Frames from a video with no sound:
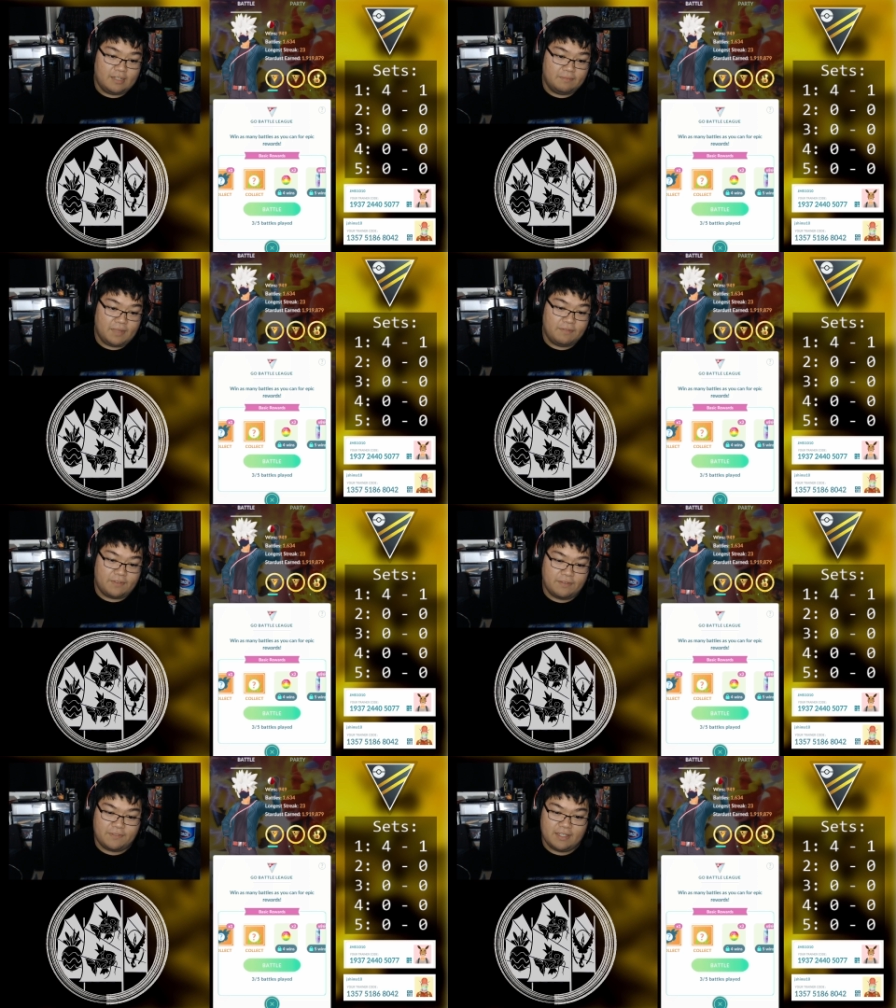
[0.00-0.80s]
if
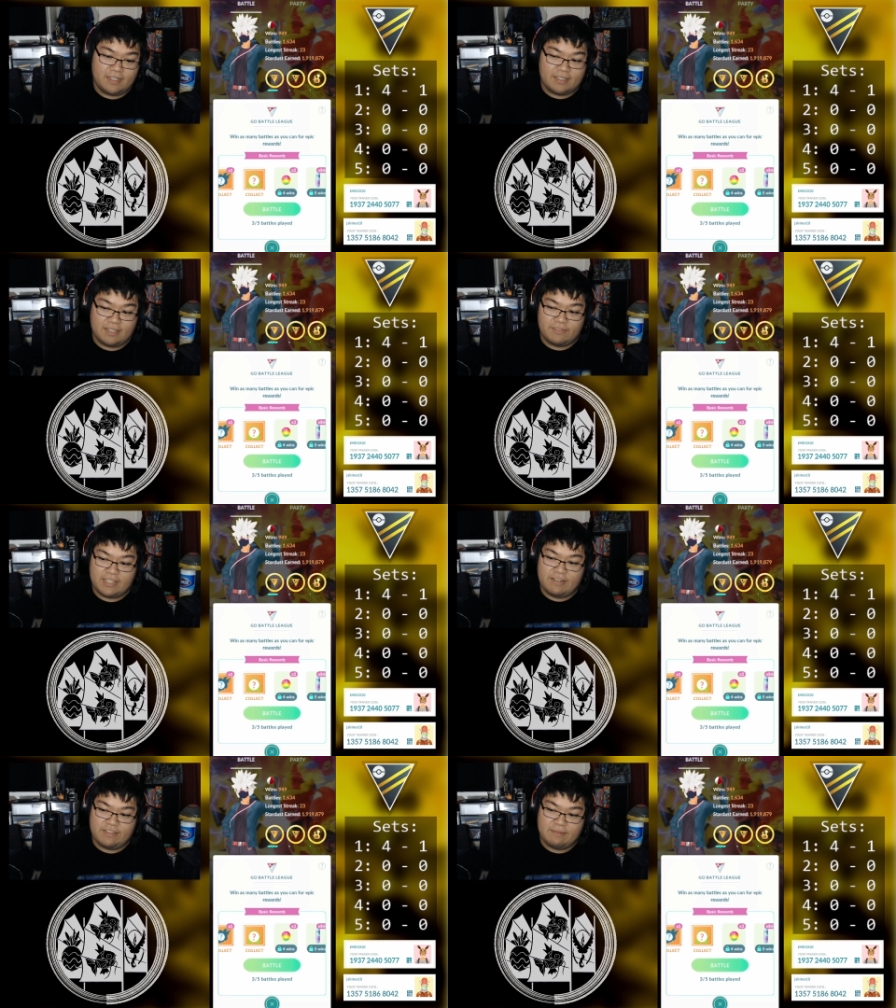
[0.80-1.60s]
if the if the
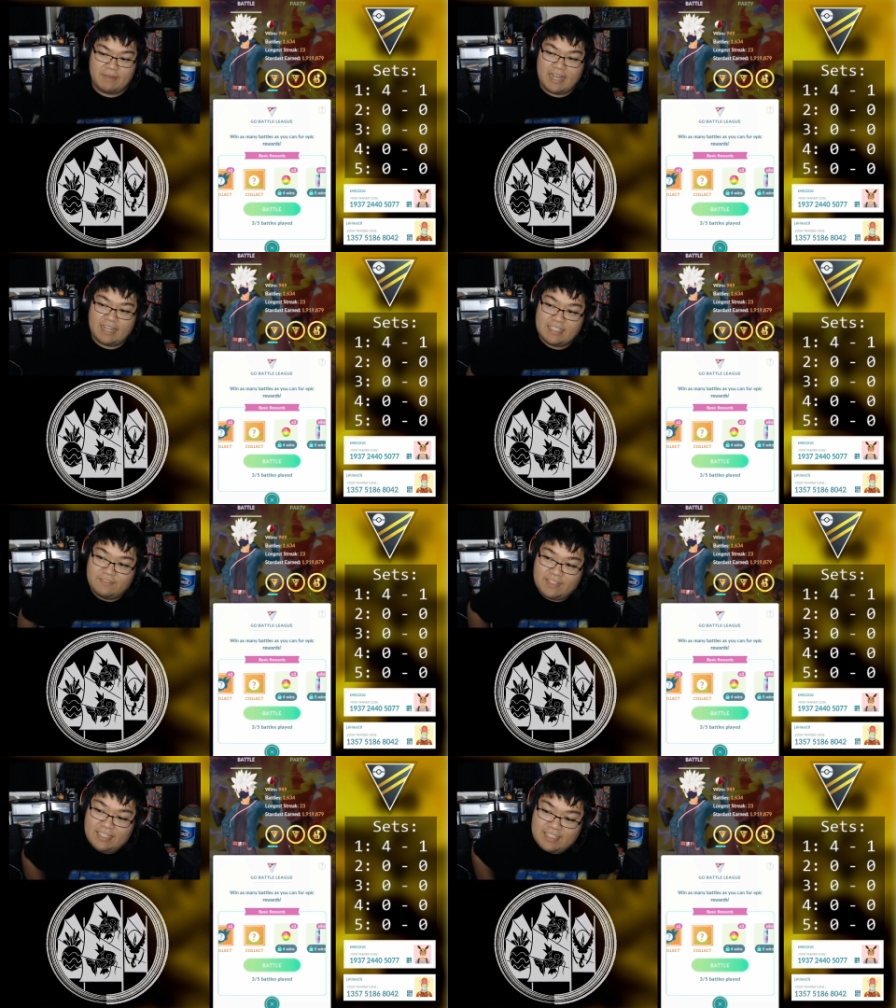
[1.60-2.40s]
thing with your back is
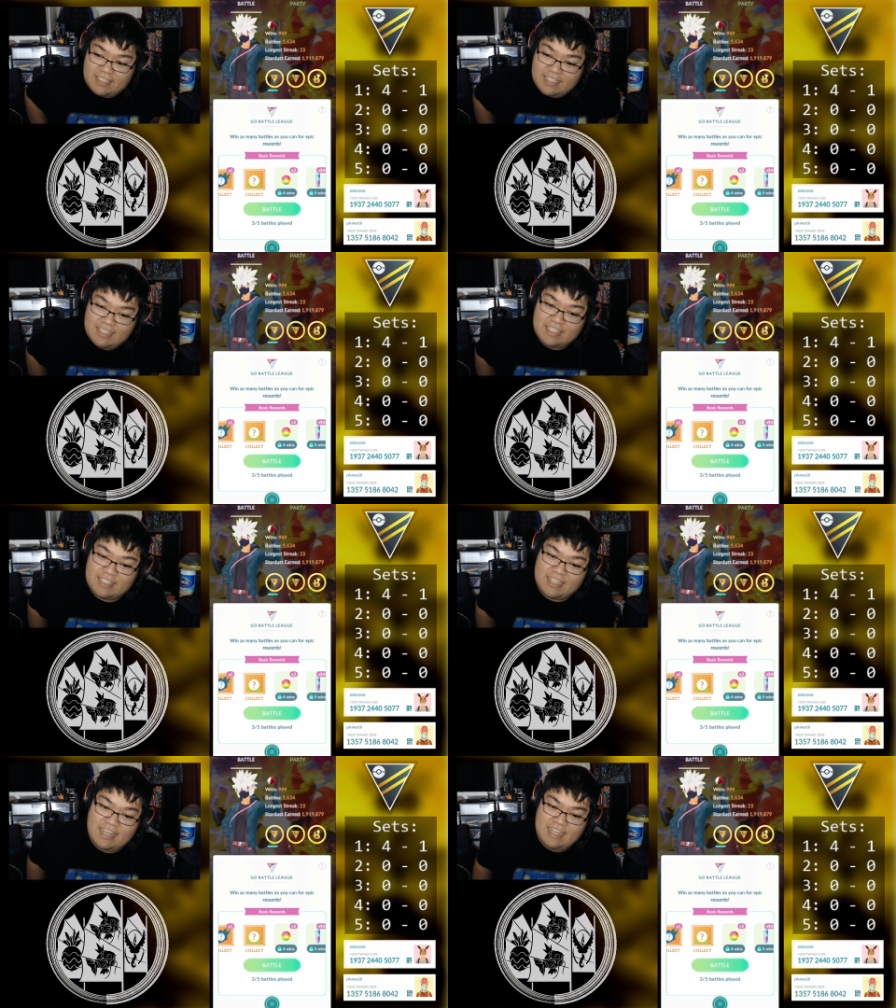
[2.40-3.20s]
something that's, that's
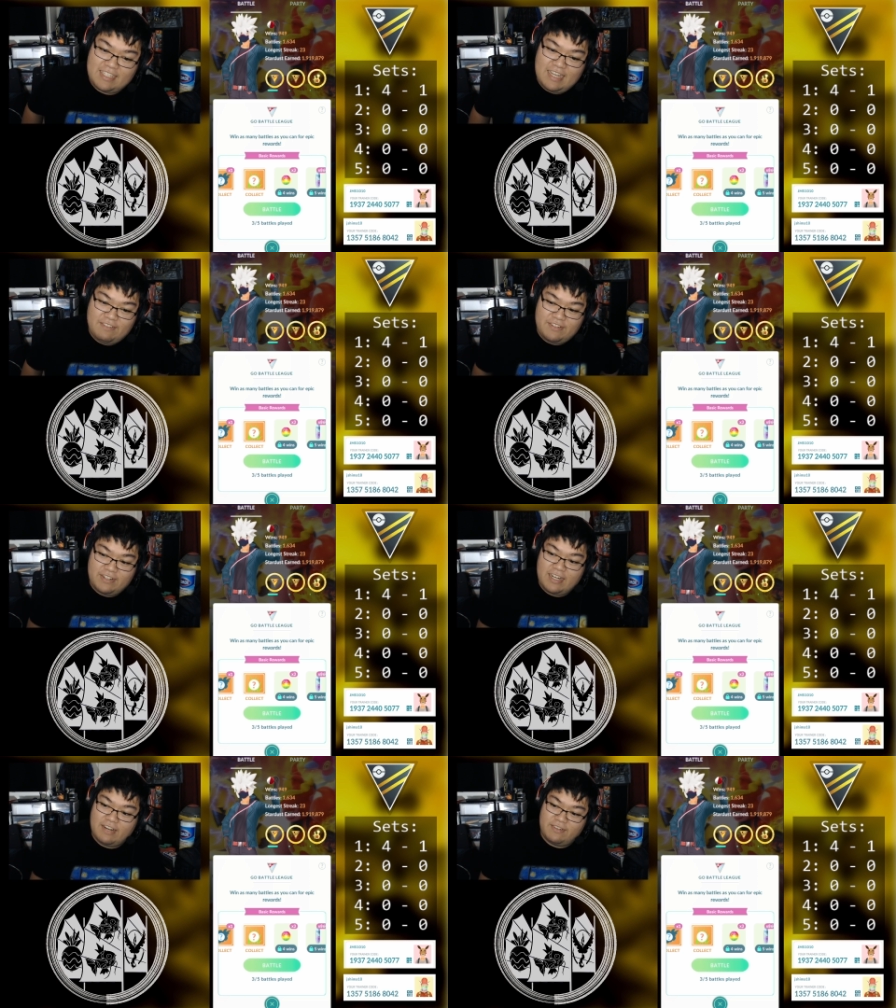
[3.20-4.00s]
taking its time to
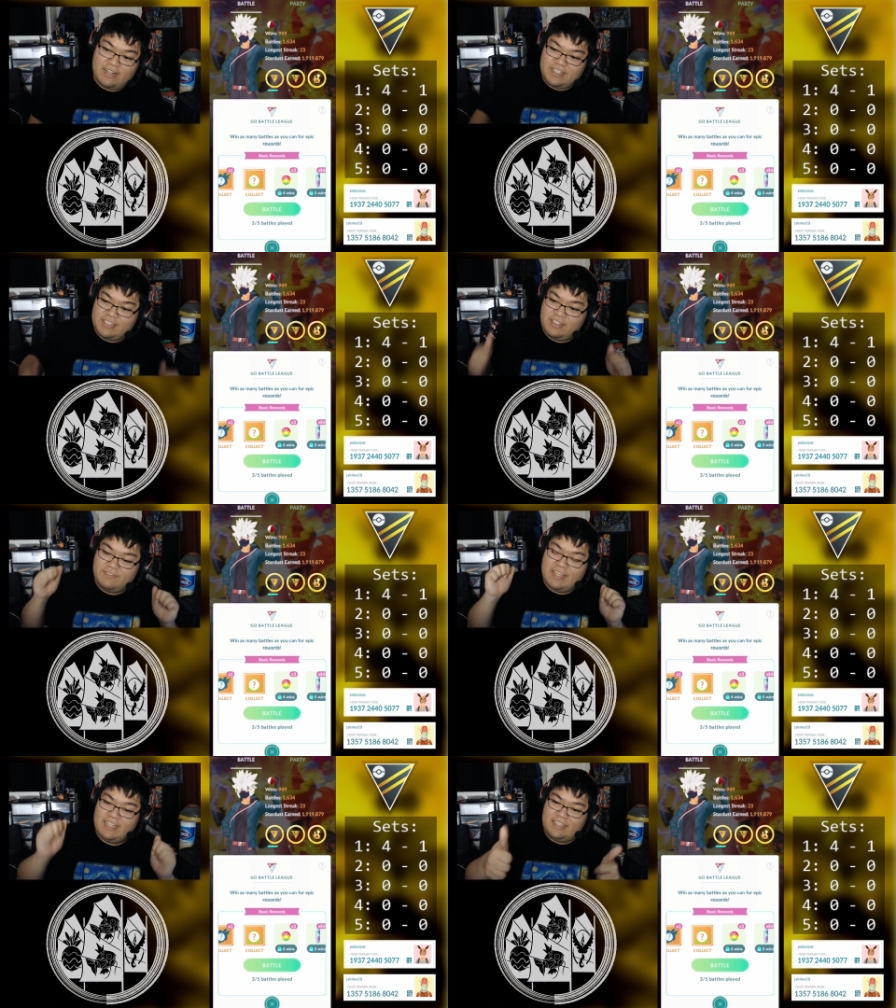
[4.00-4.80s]
recover, I just
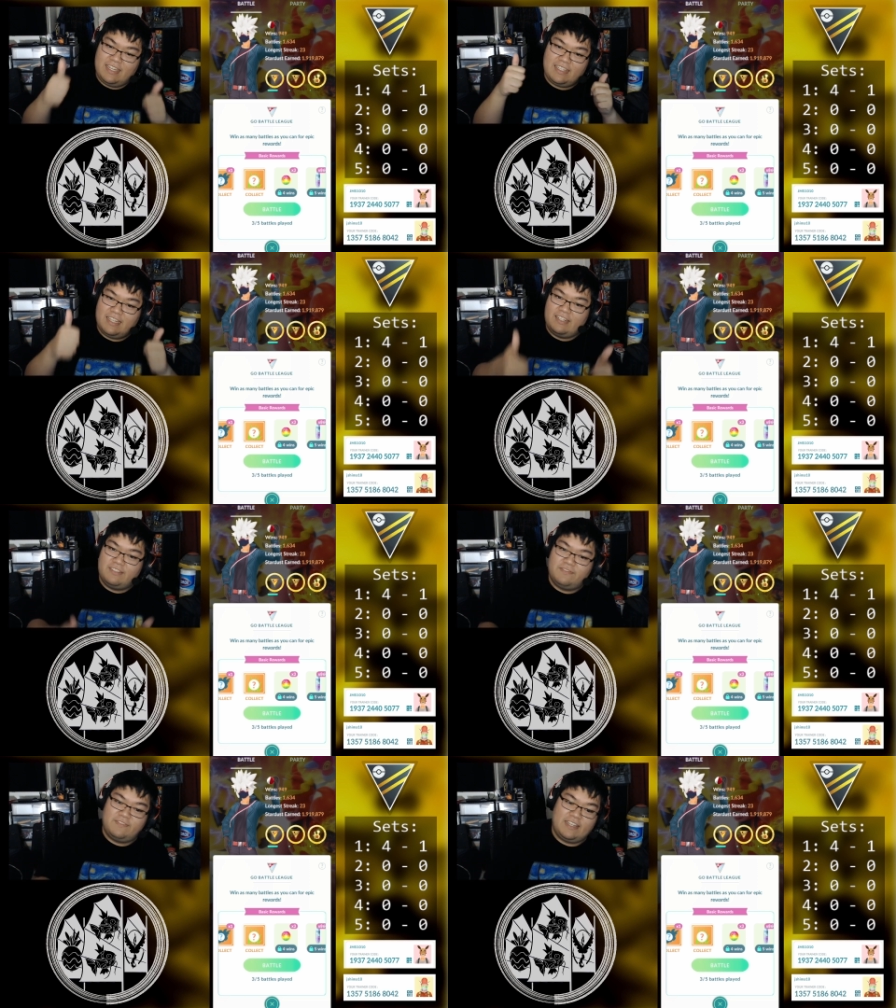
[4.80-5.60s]
hope that that that
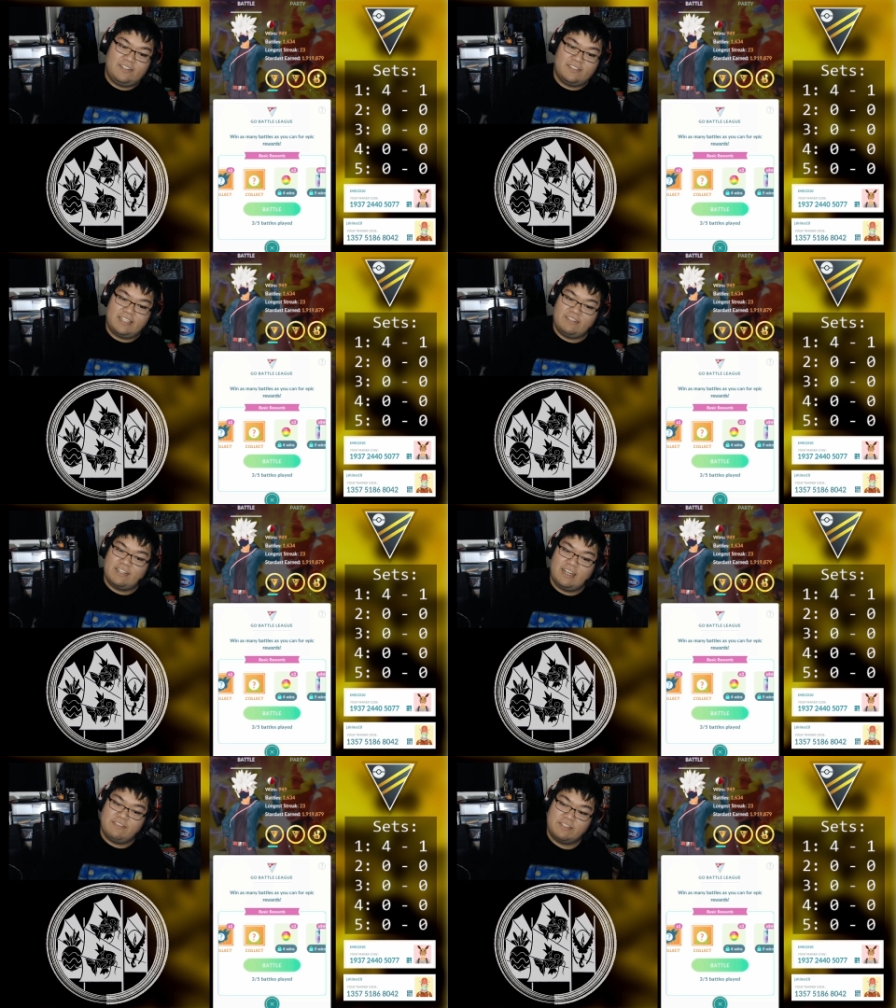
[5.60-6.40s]
whole that whole thing
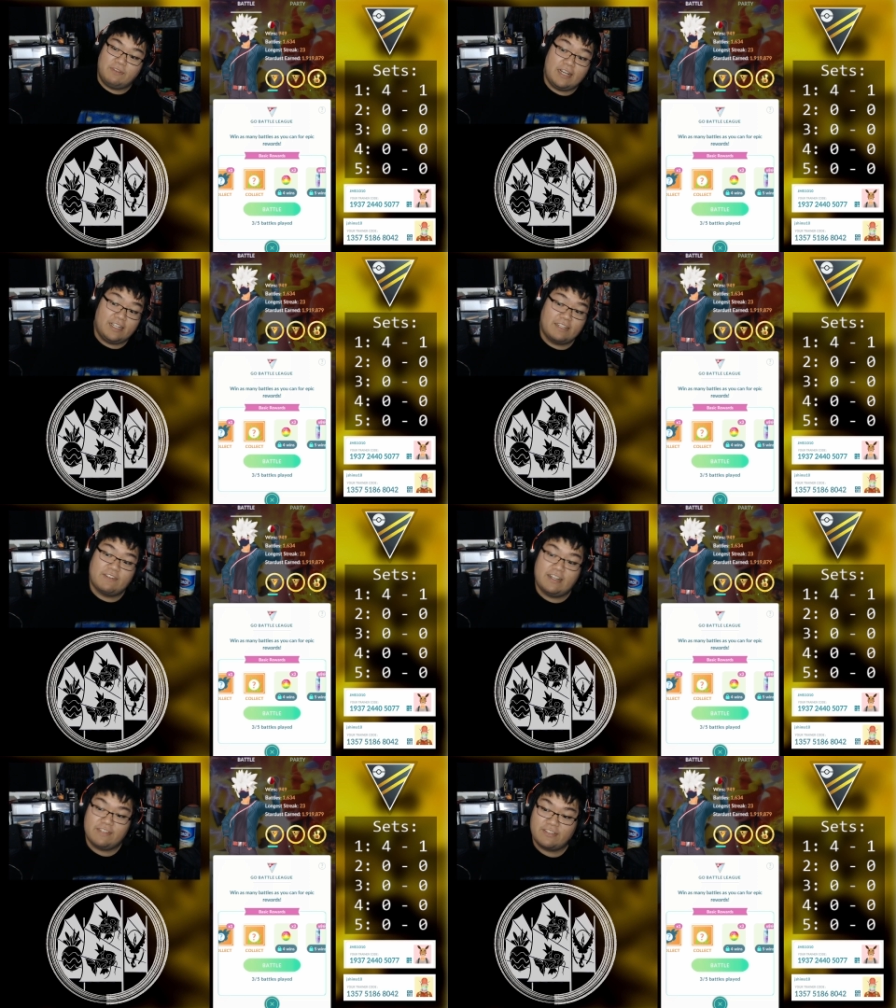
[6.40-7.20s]
recovers well and
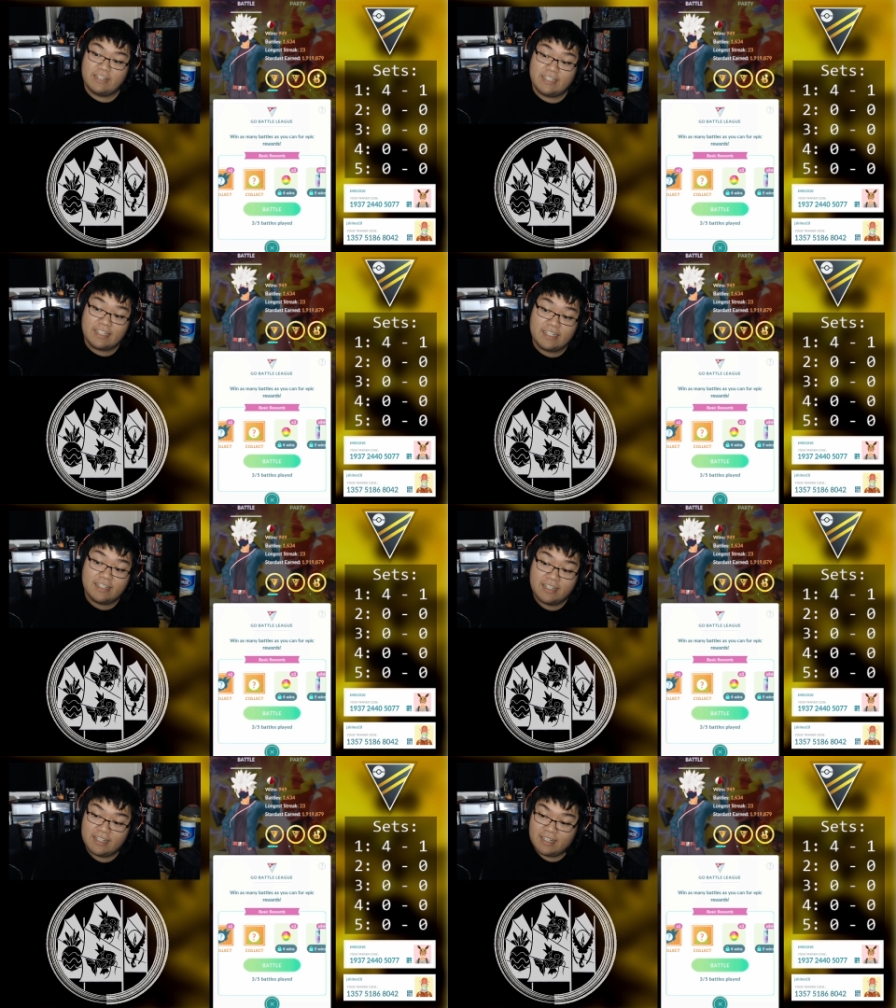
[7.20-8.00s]
recovers quickly.
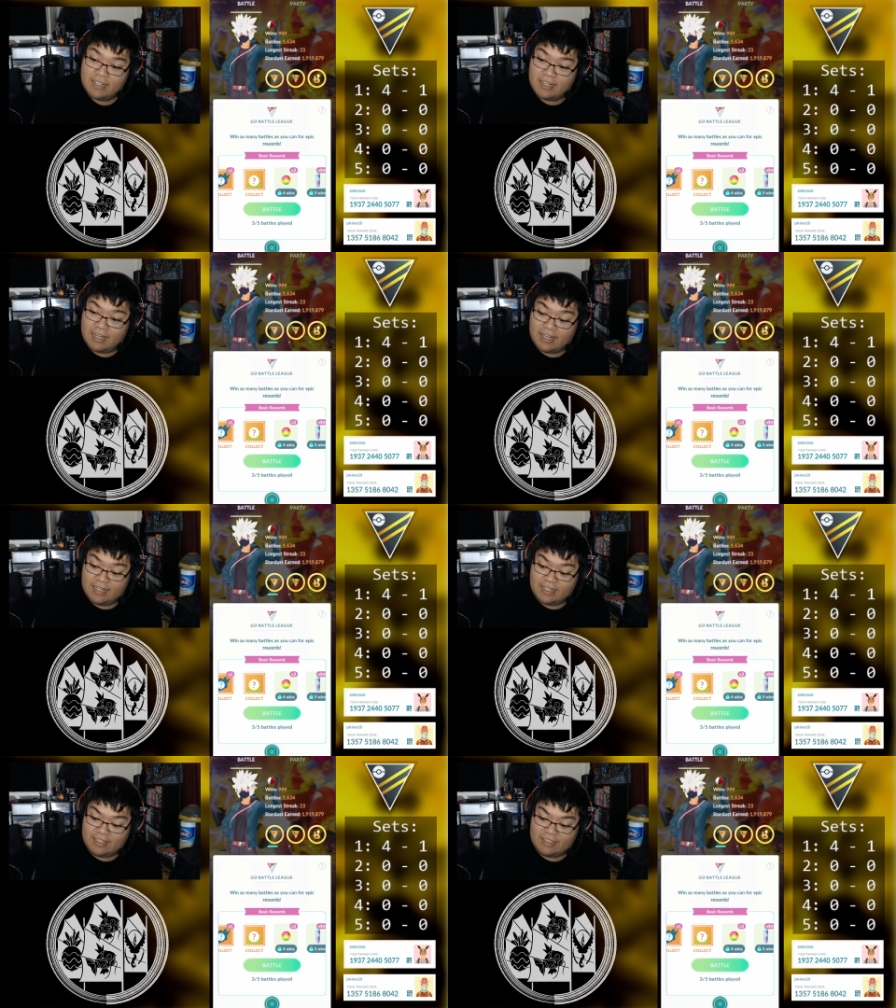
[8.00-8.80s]

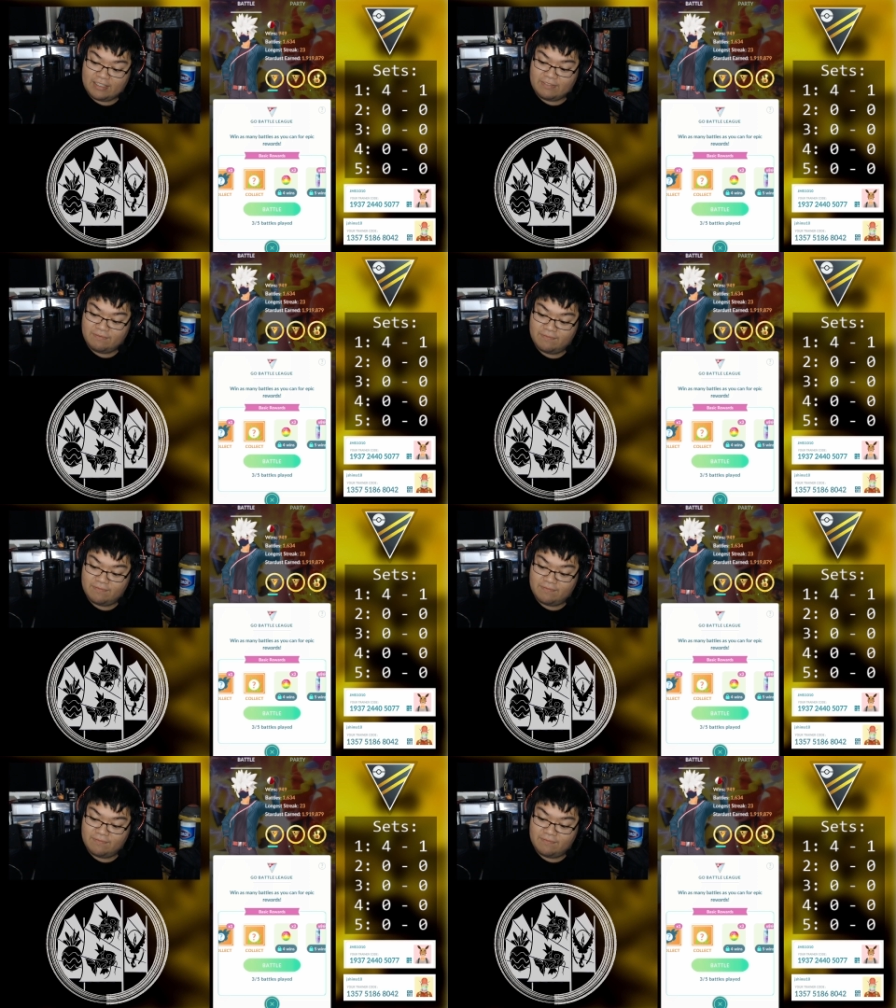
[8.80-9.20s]
Um,